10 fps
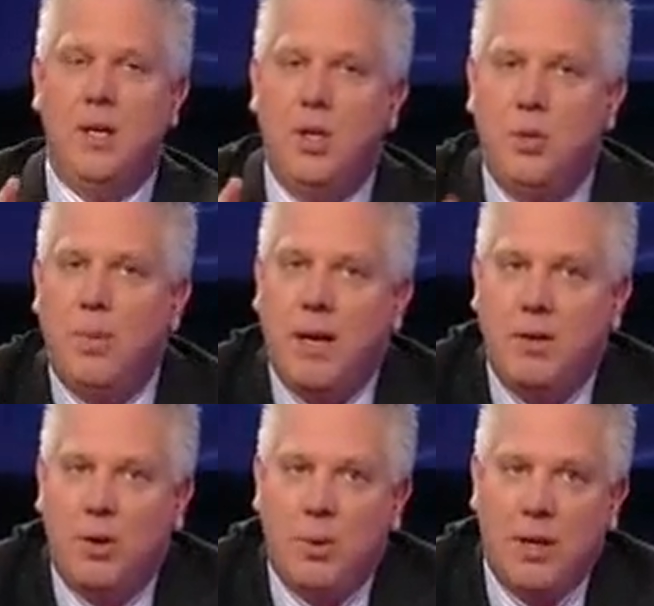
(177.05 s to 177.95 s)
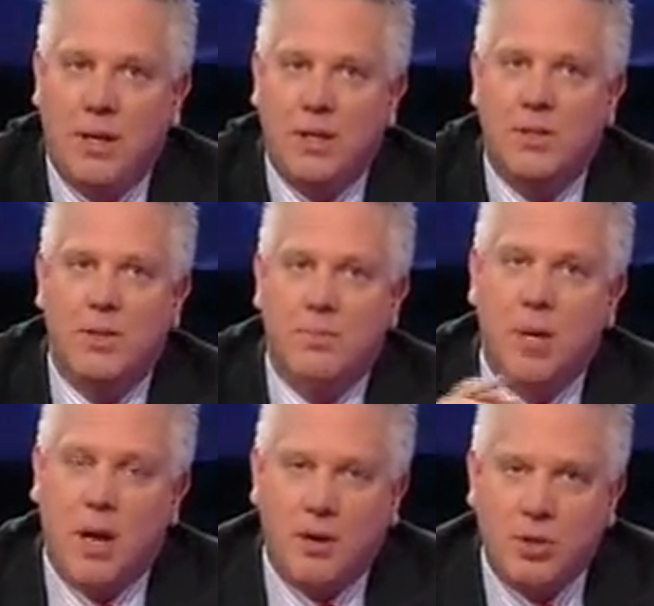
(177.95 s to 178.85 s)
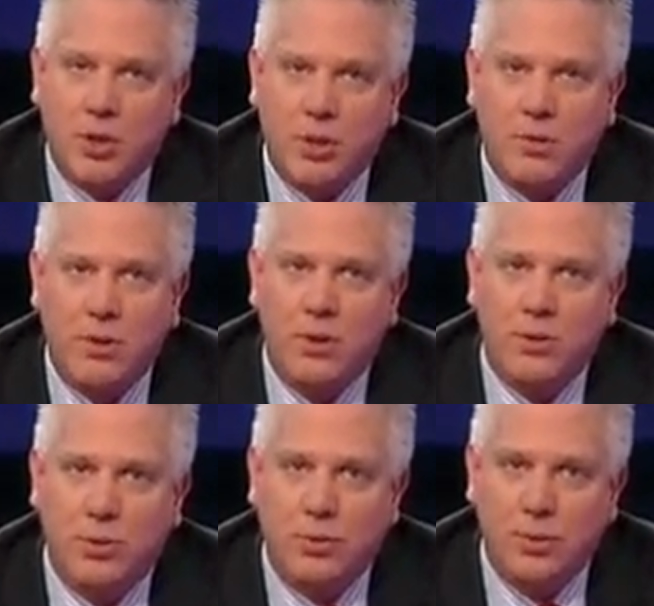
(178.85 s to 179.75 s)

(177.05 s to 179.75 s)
You might know what it is, but our children do